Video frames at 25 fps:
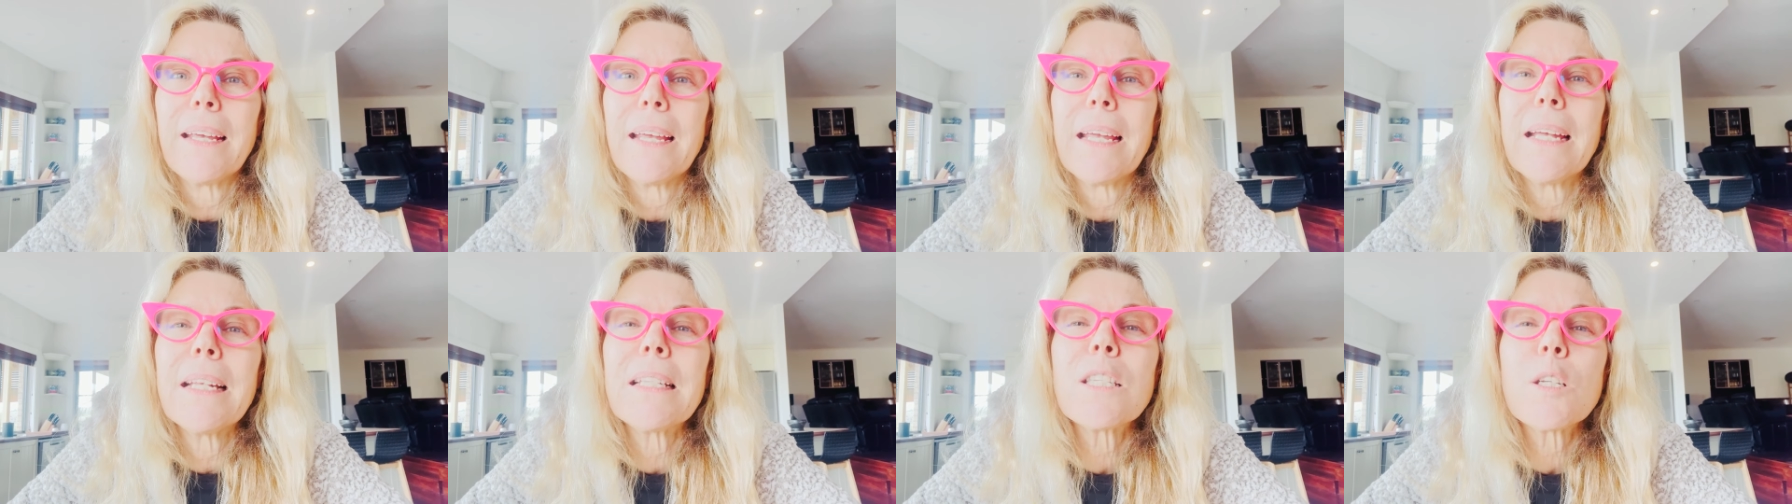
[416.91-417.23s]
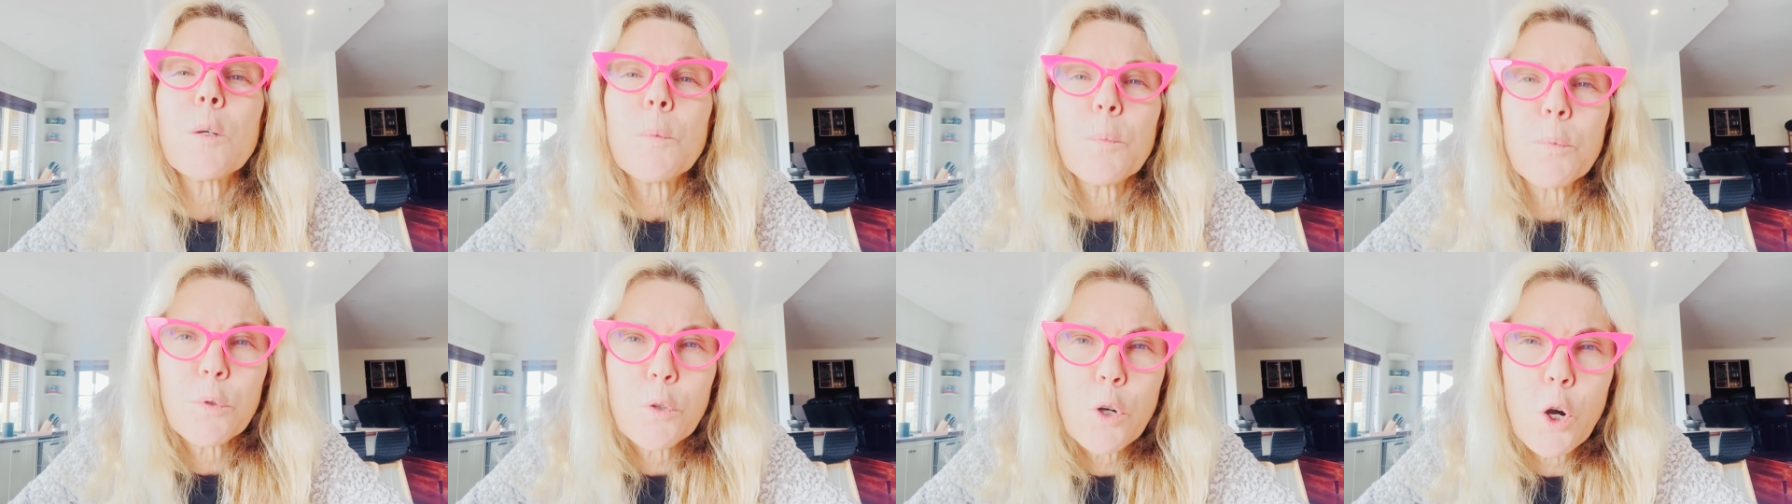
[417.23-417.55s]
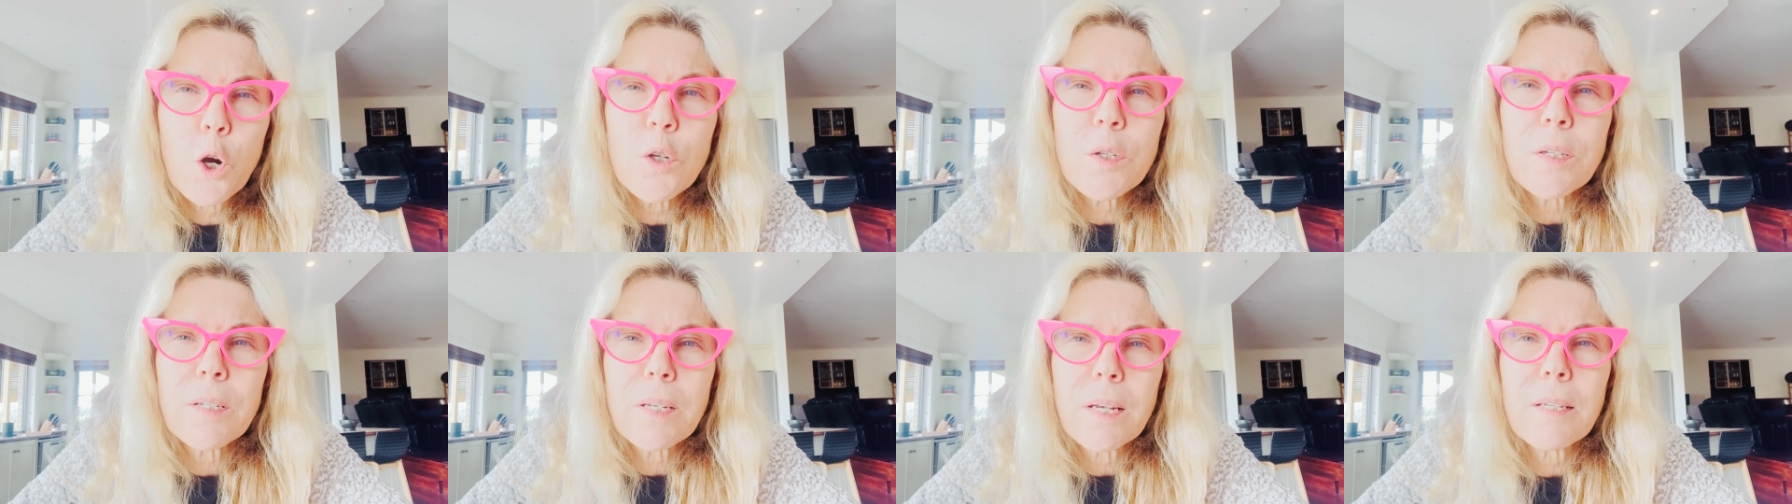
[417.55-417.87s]
It's a
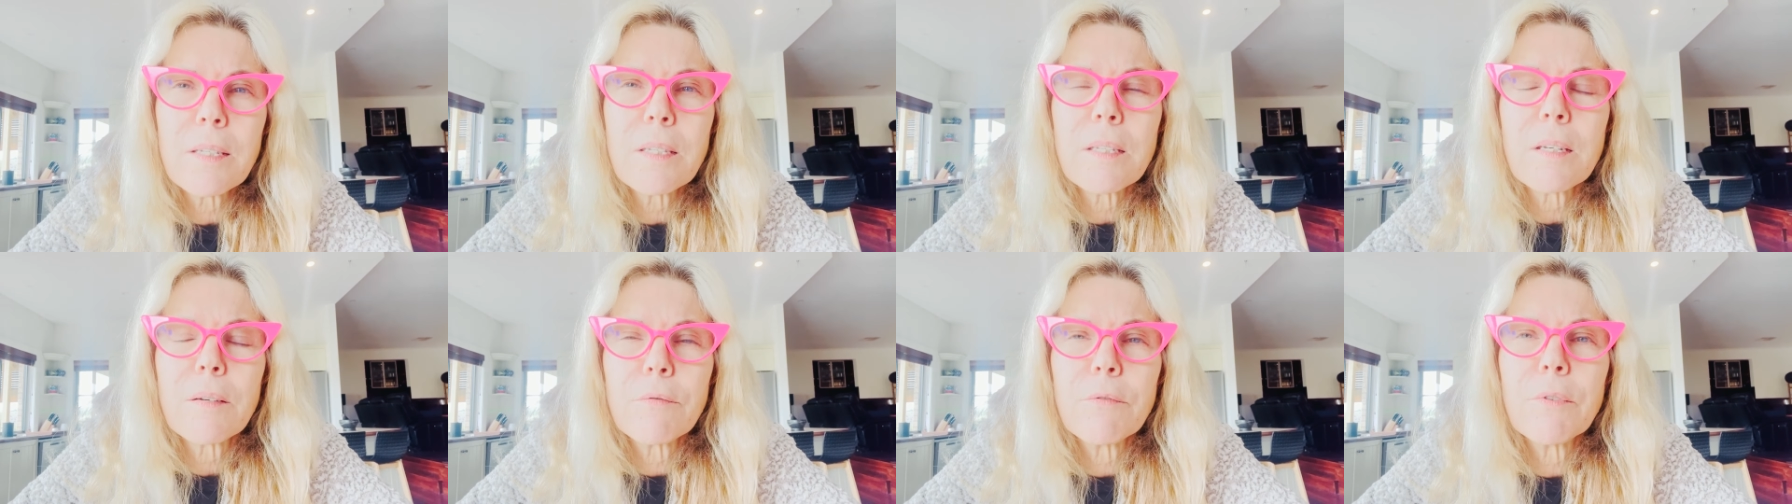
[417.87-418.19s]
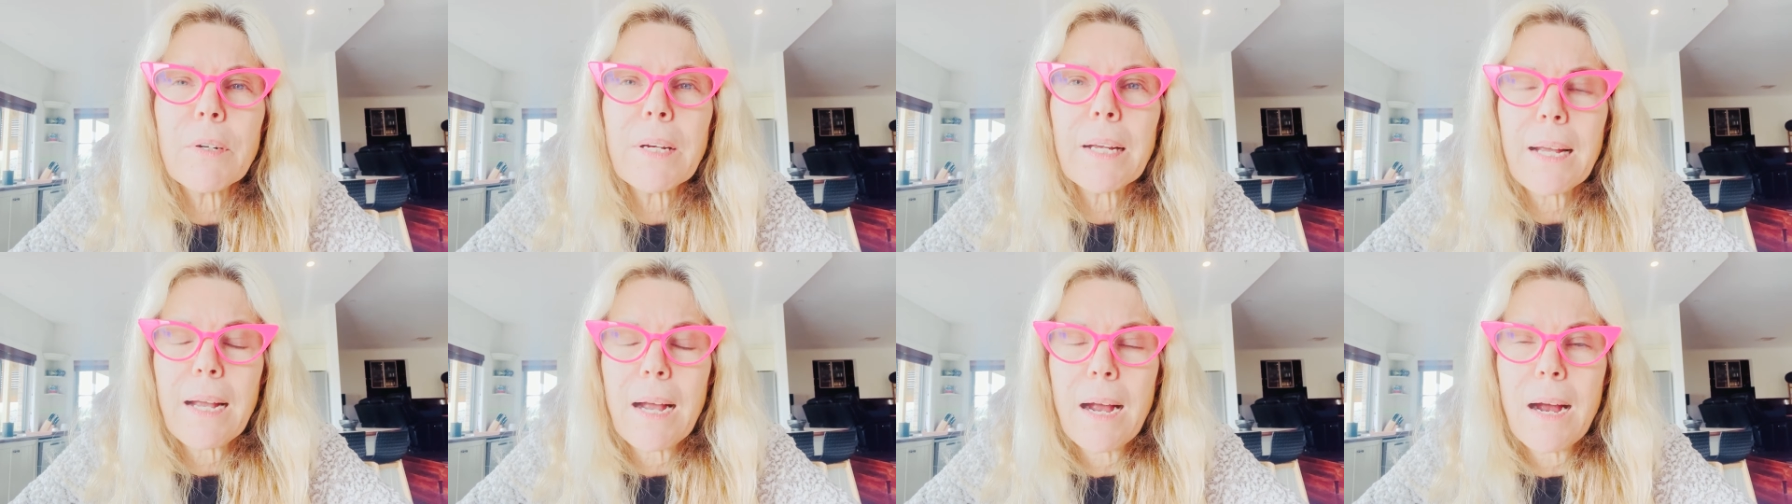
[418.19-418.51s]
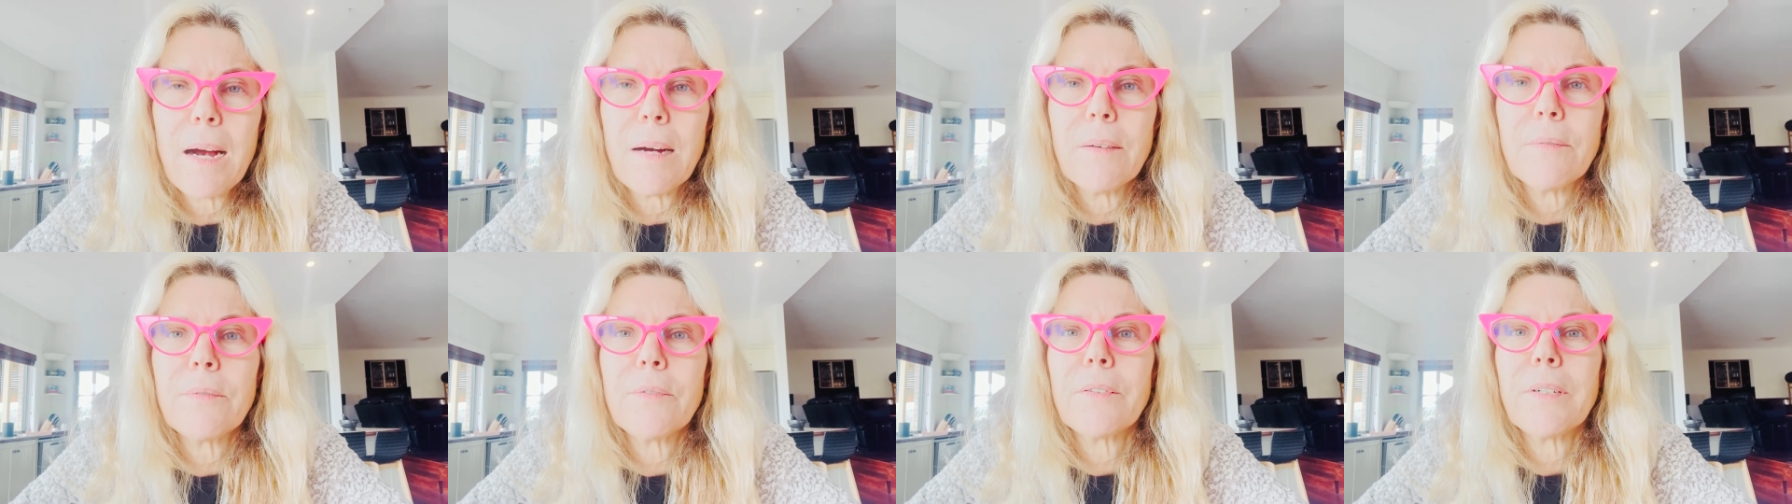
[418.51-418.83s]
process of
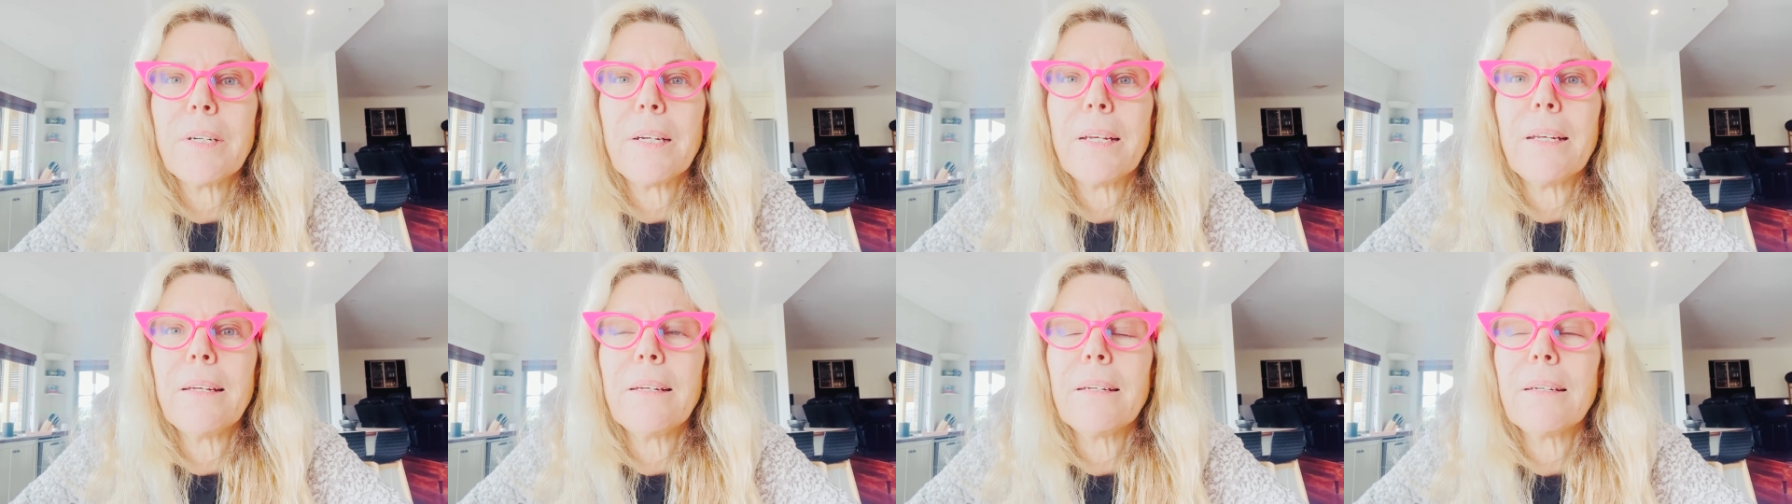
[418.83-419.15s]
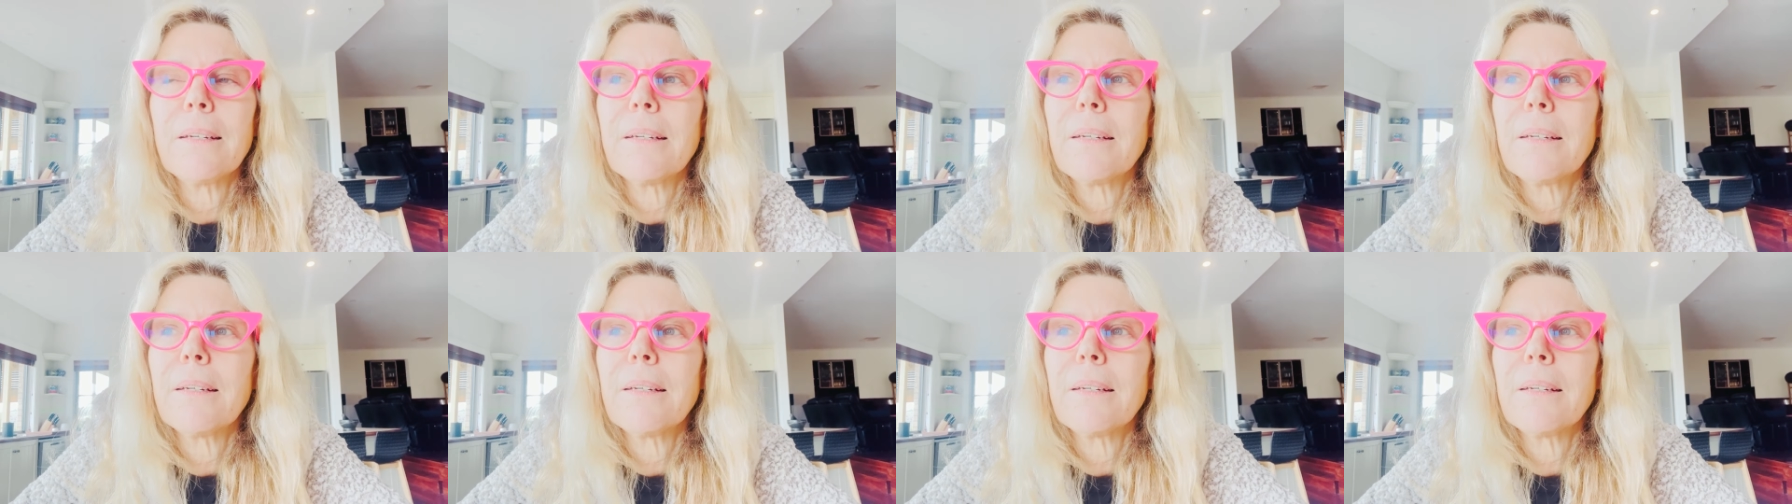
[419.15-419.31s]
recovery.